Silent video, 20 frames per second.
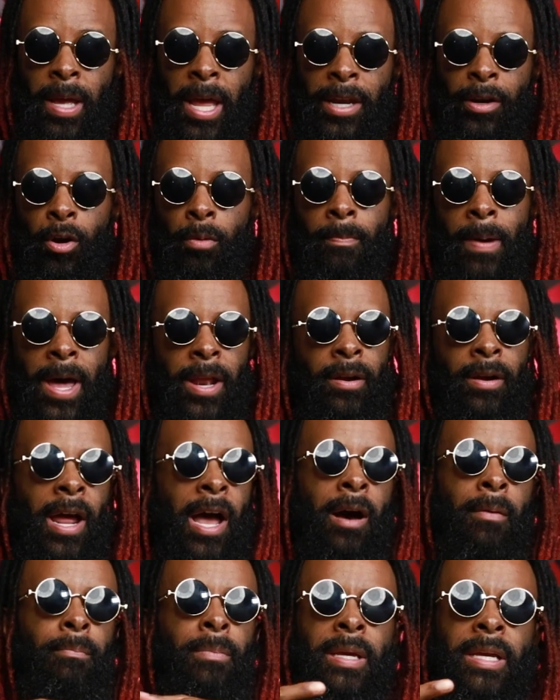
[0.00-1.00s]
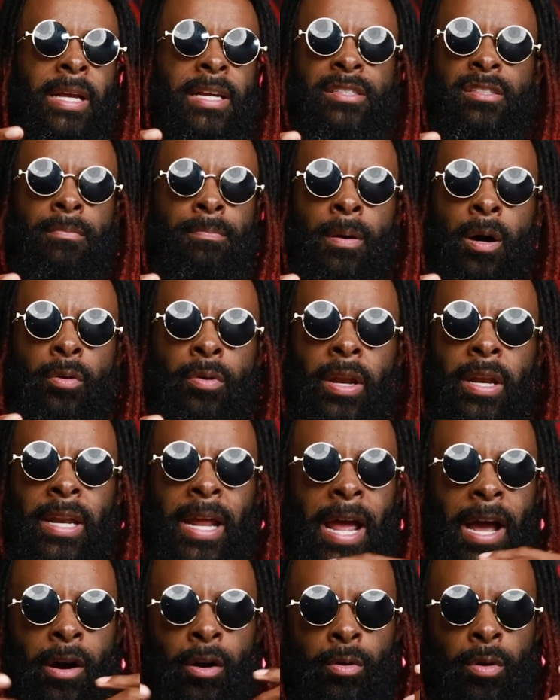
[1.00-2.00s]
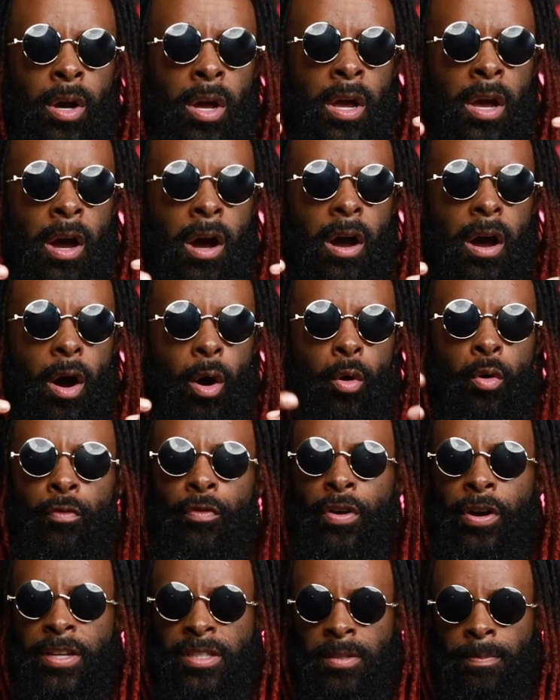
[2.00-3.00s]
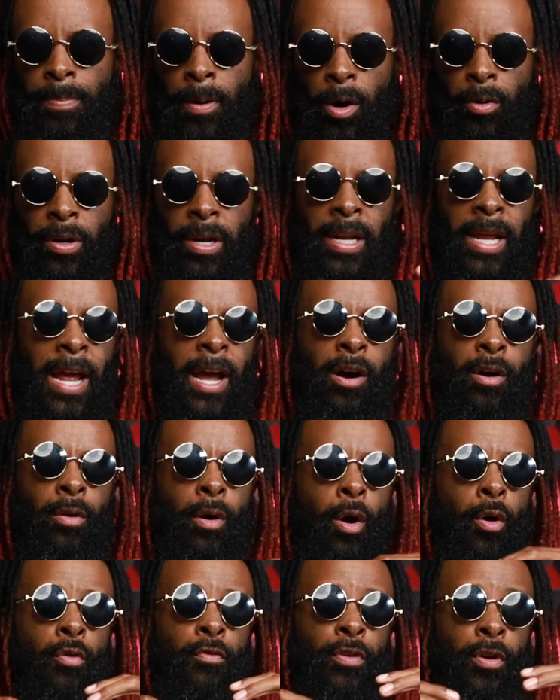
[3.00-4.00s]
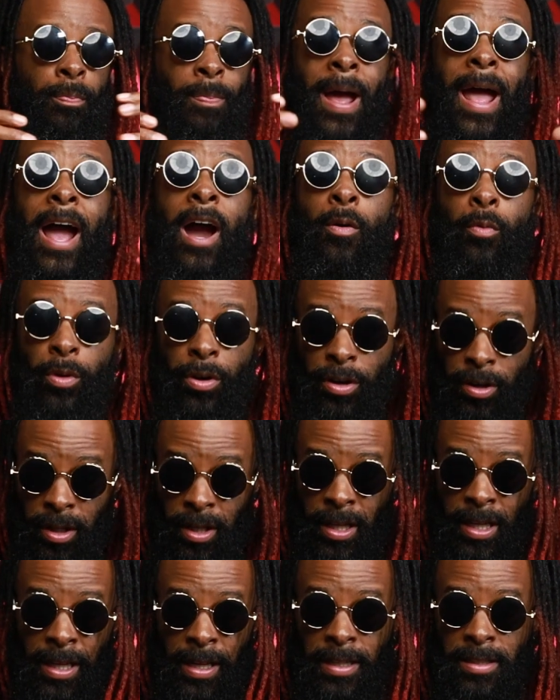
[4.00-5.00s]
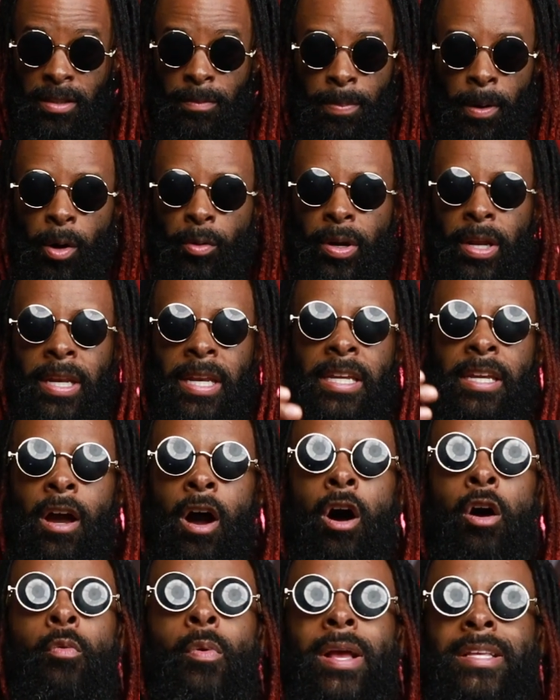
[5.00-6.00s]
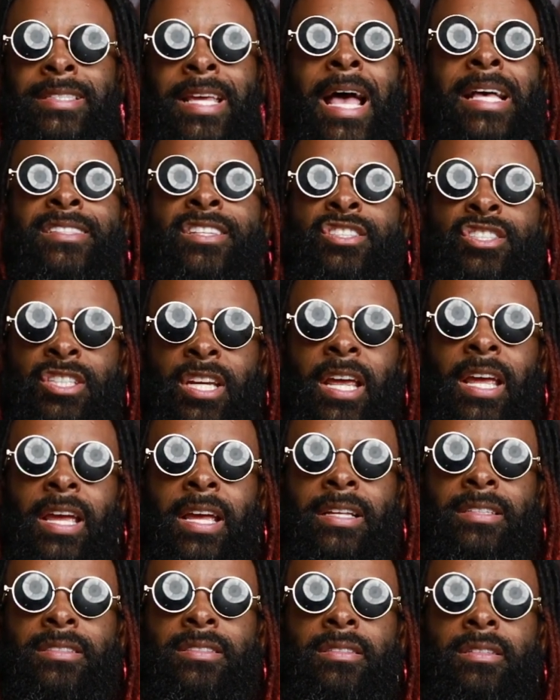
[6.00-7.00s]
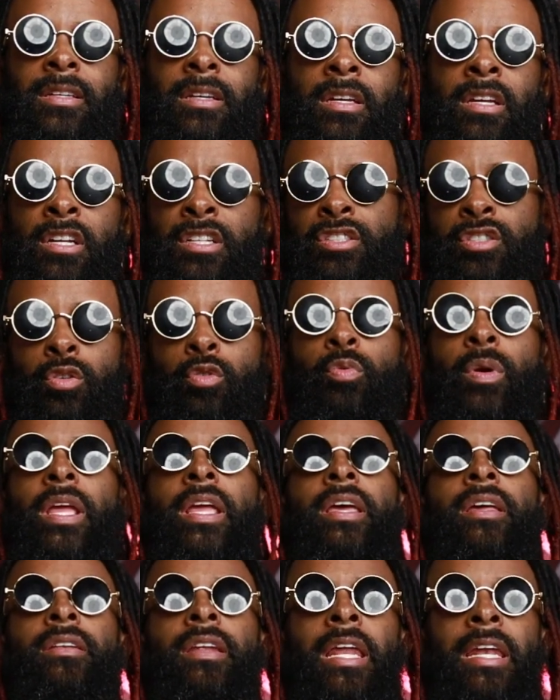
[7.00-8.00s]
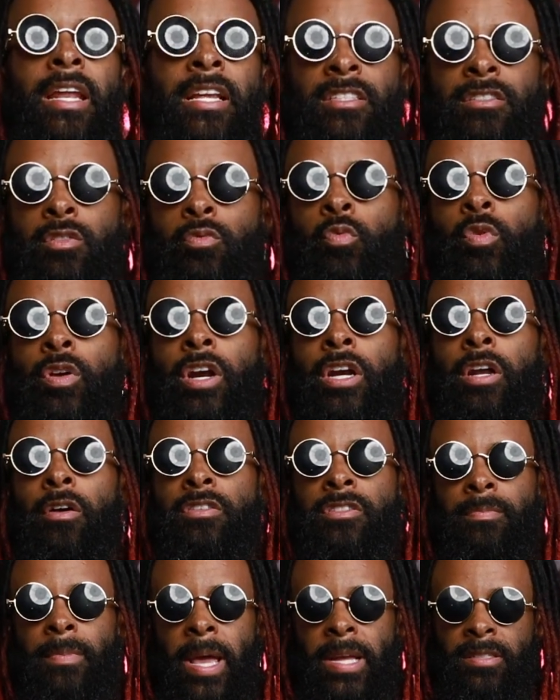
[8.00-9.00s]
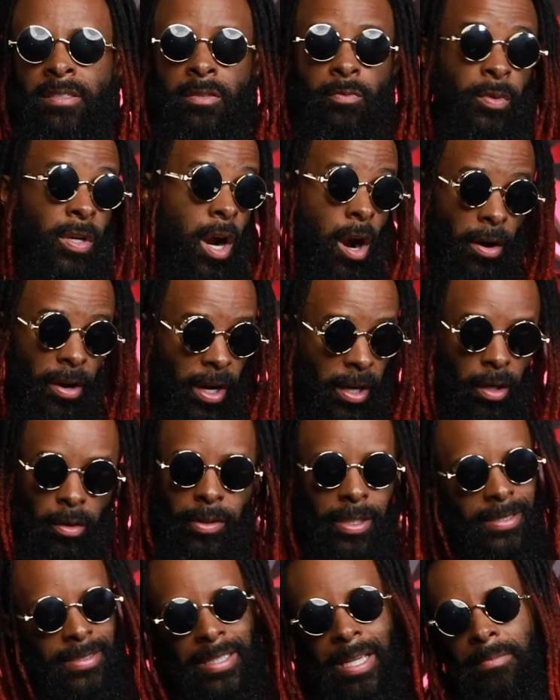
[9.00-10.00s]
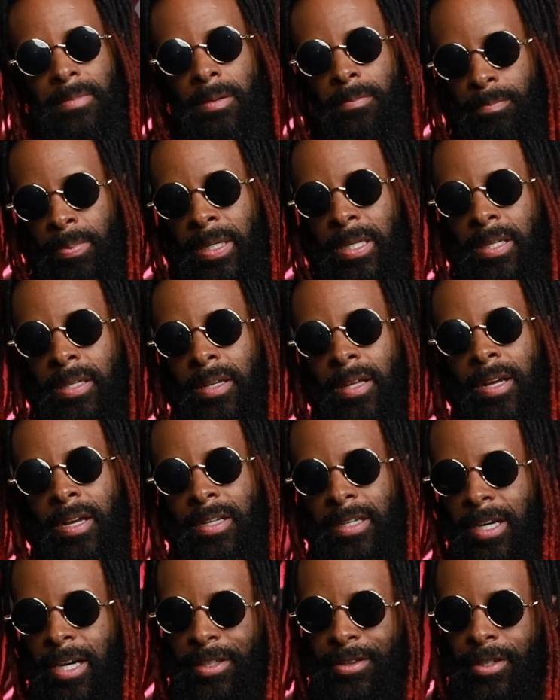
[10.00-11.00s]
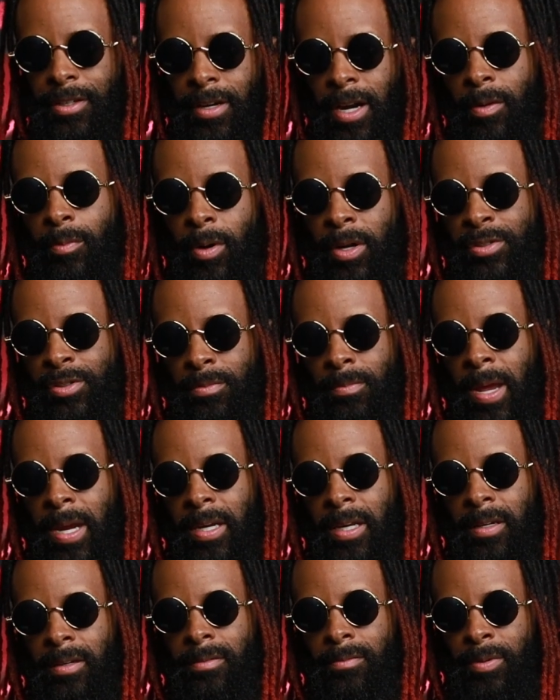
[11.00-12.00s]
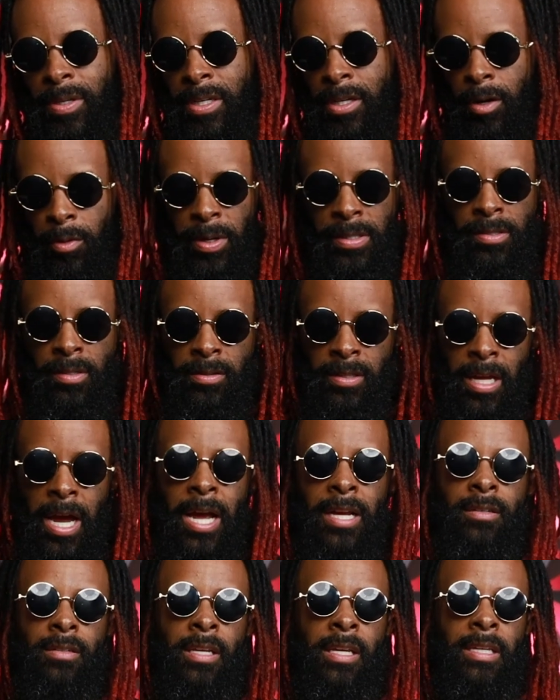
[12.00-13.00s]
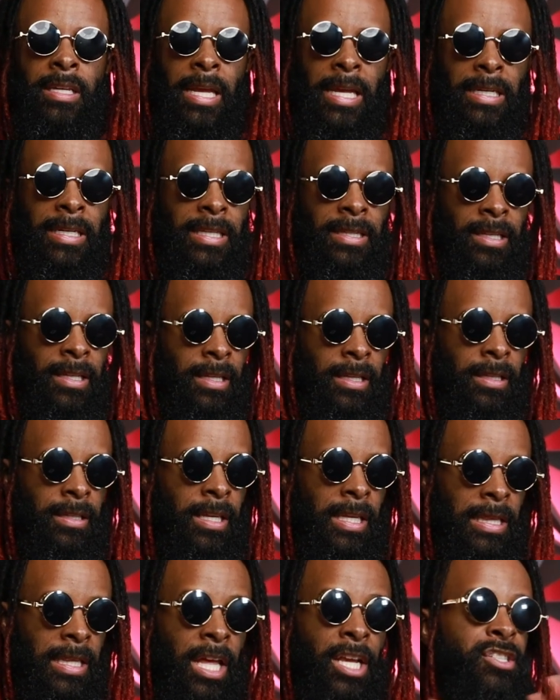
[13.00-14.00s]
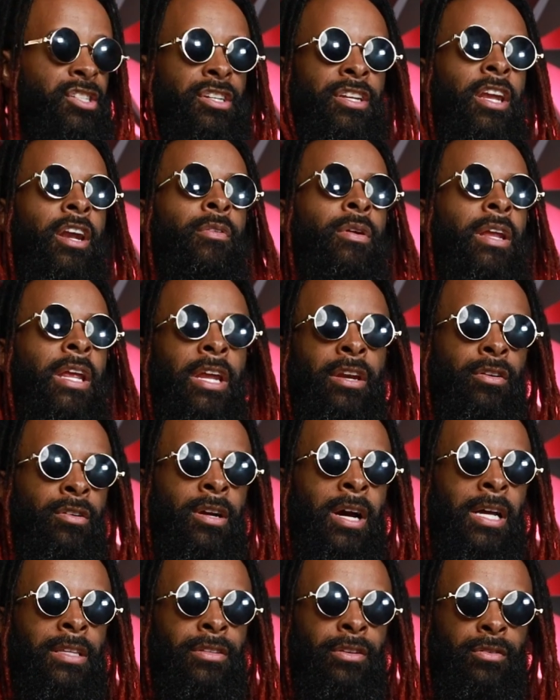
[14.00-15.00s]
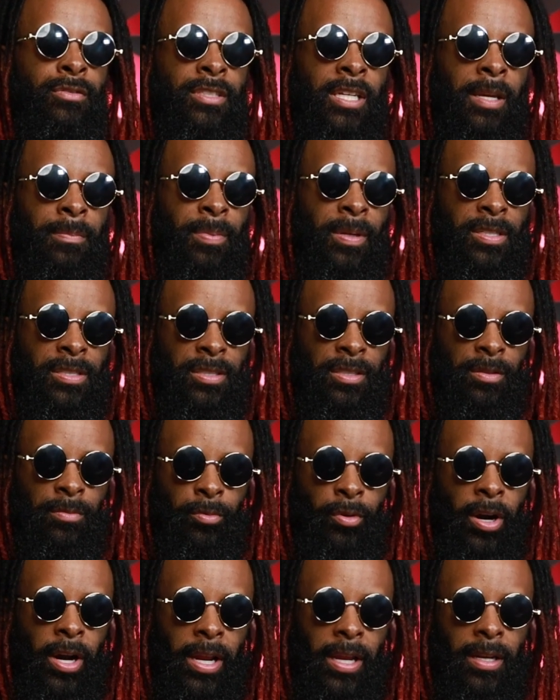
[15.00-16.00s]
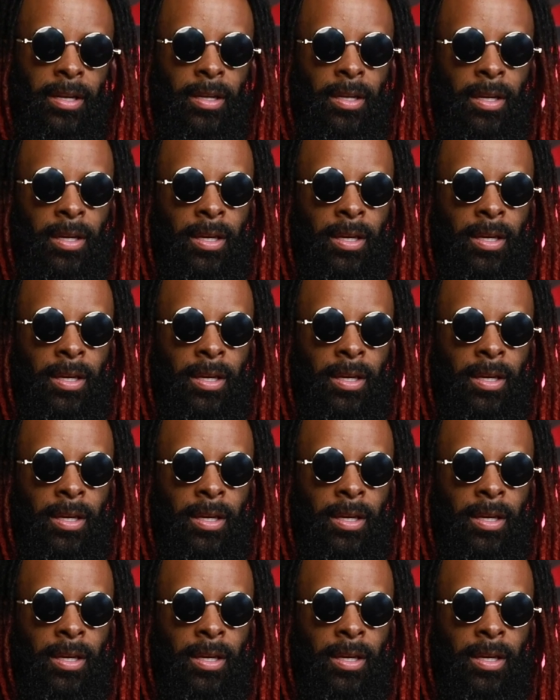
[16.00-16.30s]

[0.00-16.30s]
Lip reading: And no matter how big his opponent, how over his opponent, how overpowered his opponent, he always had the chance to win. And this is one of those matches. We already know that Sami beat Gunther at WrestleMania. We know he ended the legendary Intercontinental Championship reign.